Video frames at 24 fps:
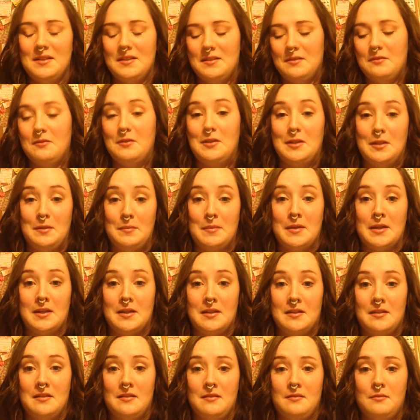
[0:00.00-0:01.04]
really
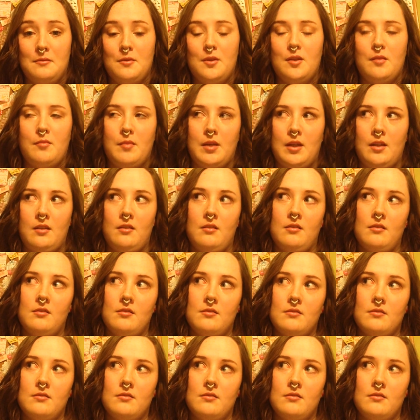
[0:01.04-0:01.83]
bad. Well, I mean,